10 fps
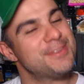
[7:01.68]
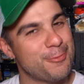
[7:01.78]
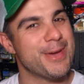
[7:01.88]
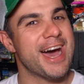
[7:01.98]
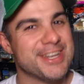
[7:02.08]
that
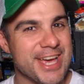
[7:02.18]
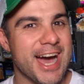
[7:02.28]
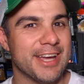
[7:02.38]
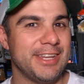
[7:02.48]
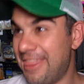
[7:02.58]
we are
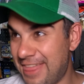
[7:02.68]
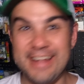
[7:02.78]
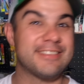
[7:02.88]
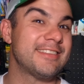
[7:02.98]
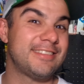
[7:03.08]
targeting.
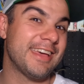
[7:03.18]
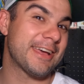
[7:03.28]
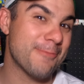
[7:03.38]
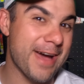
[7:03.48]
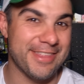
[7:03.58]
That's the
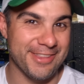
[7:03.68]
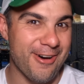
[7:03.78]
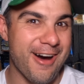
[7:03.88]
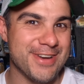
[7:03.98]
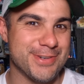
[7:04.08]
second way that
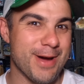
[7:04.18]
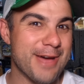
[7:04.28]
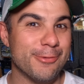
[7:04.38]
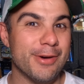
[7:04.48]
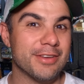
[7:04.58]
the
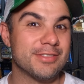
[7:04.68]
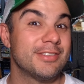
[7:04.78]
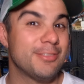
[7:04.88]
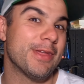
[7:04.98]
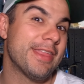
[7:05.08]
Hydrowave works.
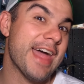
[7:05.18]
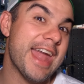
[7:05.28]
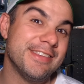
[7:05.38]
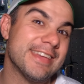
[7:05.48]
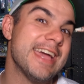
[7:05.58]
Whether
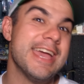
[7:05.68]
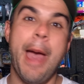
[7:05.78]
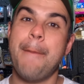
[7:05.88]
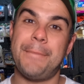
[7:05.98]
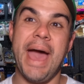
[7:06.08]
that is a
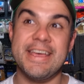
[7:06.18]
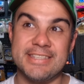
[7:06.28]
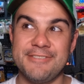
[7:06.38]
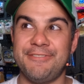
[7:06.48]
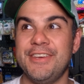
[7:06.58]

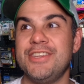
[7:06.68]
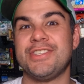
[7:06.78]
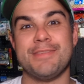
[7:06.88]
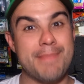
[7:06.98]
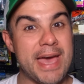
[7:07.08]
passive fish
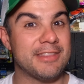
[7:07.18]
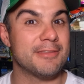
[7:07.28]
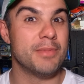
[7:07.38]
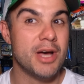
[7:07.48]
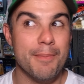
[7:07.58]
to make
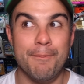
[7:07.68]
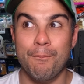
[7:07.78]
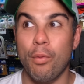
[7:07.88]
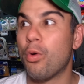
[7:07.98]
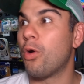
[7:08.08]
them
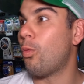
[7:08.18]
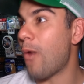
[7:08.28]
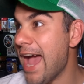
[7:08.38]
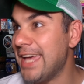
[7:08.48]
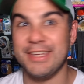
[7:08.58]
more
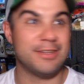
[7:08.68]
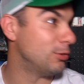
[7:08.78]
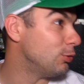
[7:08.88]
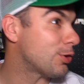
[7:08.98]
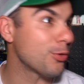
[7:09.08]
awake
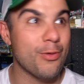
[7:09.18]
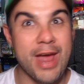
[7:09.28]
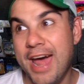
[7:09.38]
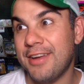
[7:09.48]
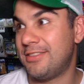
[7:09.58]
and look
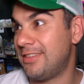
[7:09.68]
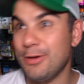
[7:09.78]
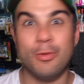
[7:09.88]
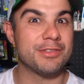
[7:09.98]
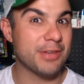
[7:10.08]
around to
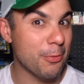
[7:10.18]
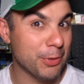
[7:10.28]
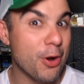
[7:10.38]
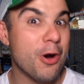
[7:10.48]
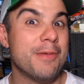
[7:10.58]
see what's
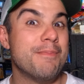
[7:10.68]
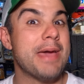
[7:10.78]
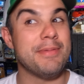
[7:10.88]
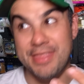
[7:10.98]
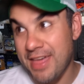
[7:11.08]
going on,
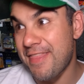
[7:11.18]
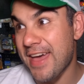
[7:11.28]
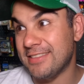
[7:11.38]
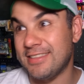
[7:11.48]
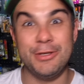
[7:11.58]
maybe then
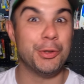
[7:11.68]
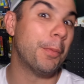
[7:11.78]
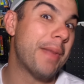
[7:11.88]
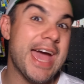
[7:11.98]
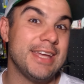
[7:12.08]
they see
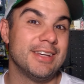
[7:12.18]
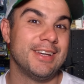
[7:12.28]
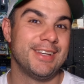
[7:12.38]
your bait.